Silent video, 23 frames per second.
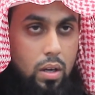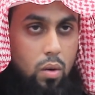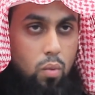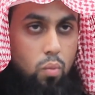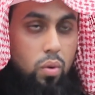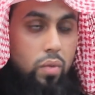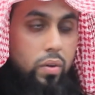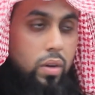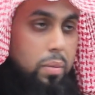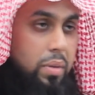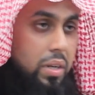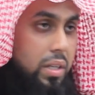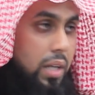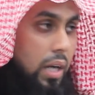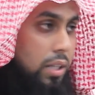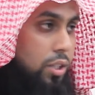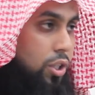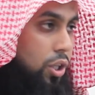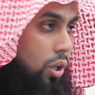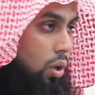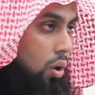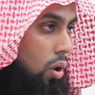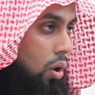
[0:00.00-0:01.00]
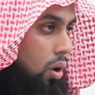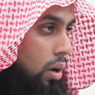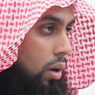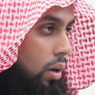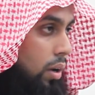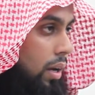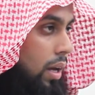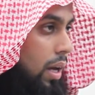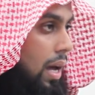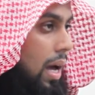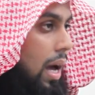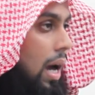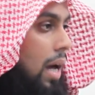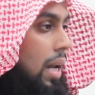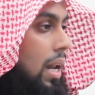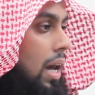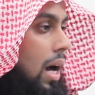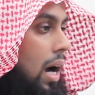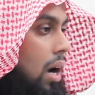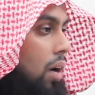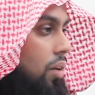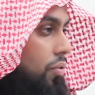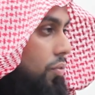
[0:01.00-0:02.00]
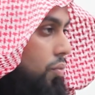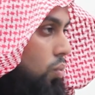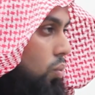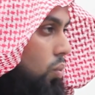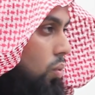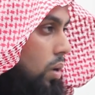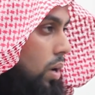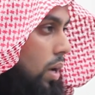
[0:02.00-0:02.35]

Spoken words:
We will be touching on al-afu,